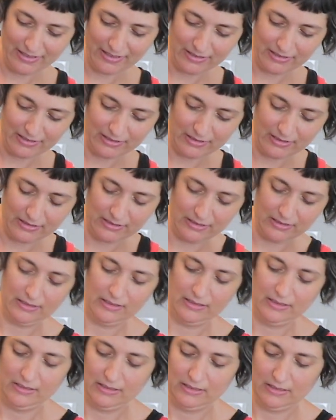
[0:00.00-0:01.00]

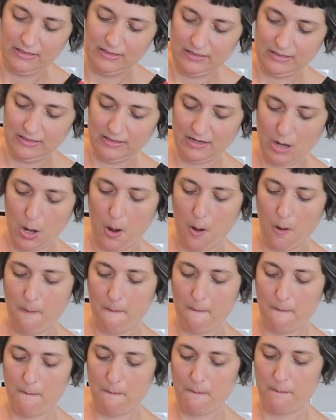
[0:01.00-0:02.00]

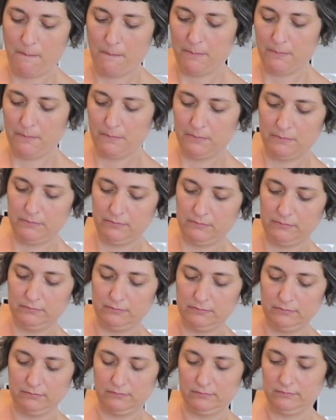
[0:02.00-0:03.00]

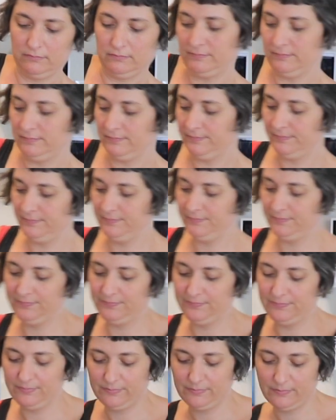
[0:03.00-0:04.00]

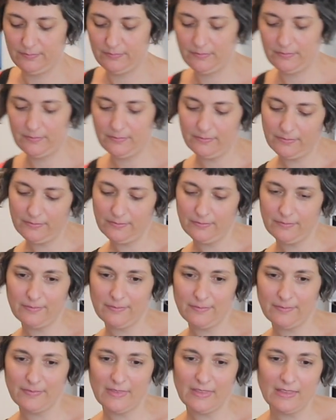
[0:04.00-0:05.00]

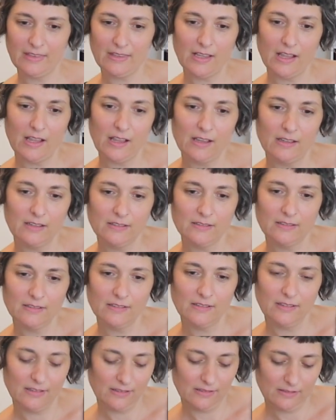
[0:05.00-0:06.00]

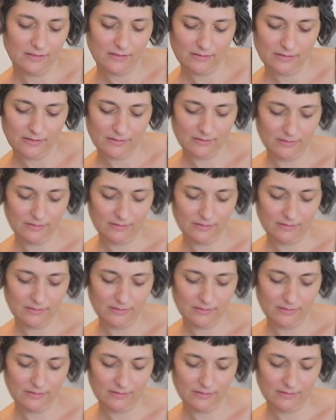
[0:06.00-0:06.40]
(no one is talking)